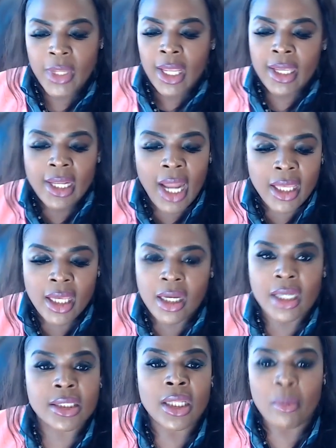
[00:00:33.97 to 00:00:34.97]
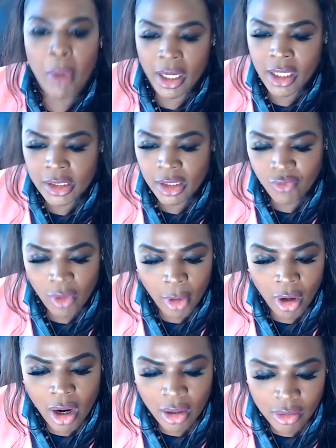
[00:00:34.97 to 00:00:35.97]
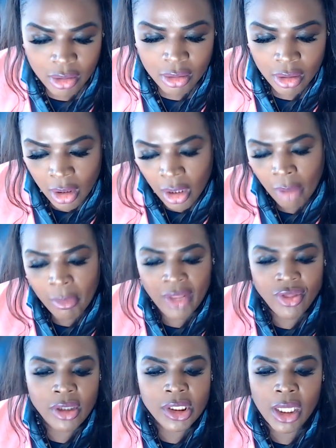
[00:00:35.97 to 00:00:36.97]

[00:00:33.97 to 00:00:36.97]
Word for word: Can I get custody of my cousin from her uncle? My 13